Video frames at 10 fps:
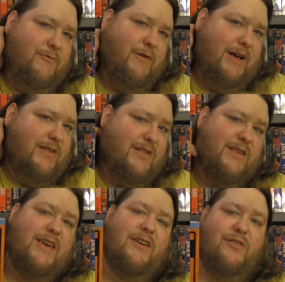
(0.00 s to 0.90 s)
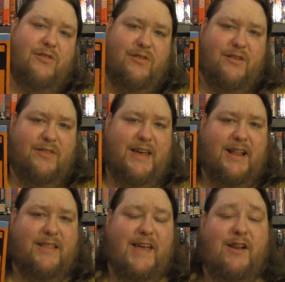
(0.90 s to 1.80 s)
who has skills
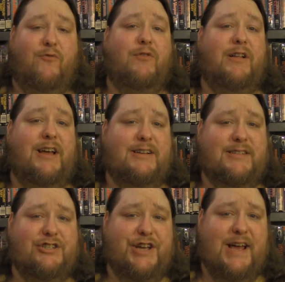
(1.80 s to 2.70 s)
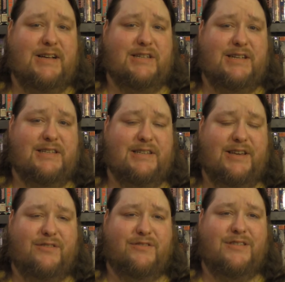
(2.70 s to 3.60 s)
that they don't realize that she has these
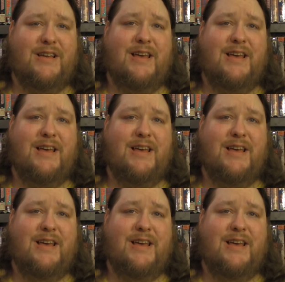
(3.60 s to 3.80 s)
skills.